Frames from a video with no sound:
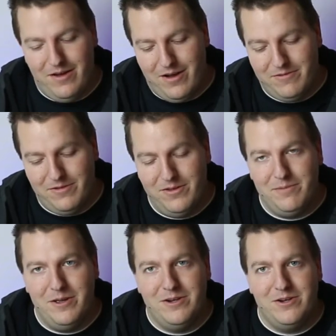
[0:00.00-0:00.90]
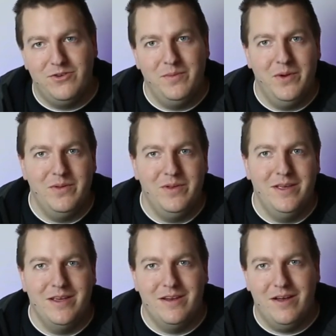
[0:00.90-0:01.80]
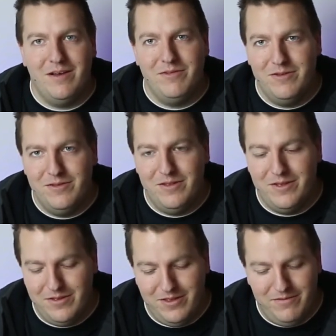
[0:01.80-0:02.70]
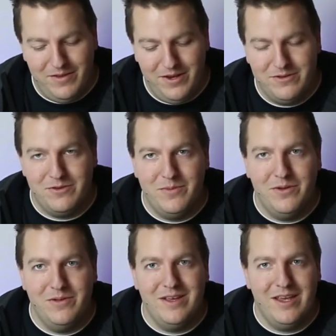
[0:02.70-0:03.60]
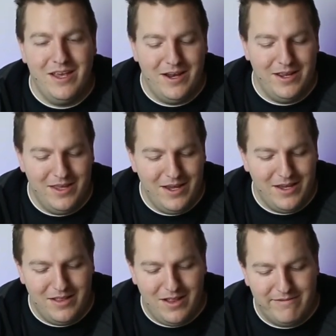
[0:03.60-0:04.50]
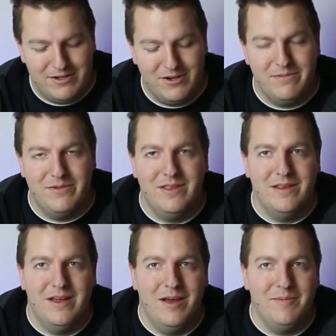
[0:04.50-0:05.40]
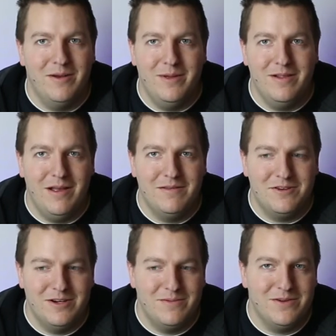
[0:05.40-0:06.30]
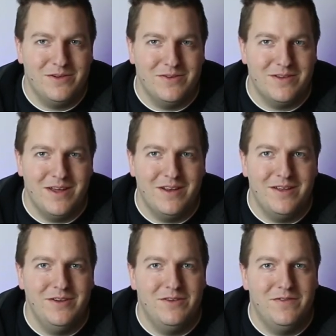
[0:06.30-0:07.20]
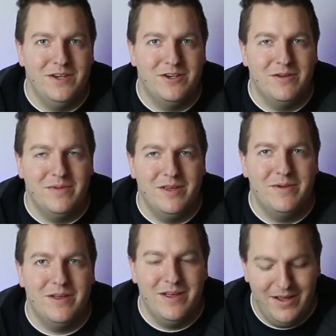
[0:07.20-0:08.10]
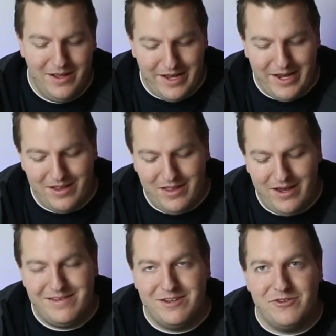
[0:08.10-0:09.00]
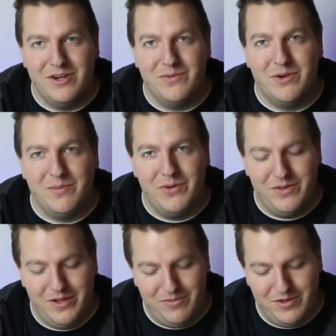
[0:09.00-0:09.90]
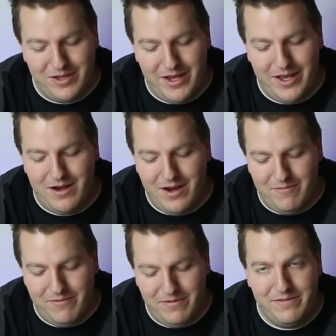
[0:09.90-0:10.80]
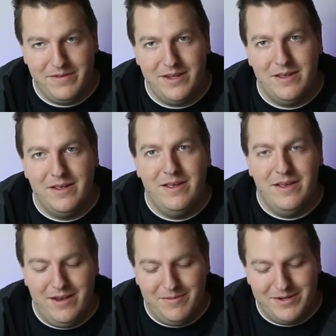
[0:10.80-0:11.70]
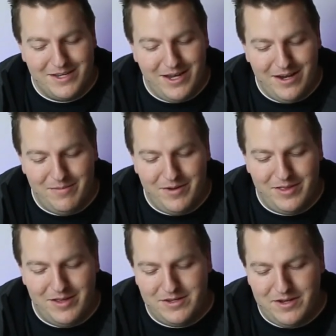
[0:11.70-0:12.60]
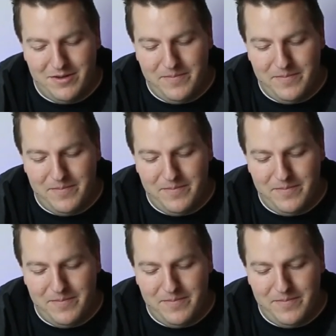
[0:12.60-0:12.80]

offload the pictures remotely, I could offload the videos remotely, and I think I could live stream with it. I'm not a big live streamer, so it's not a huge feature to me, but I could live stream remotely with the Canon M50, and I'm excited about this.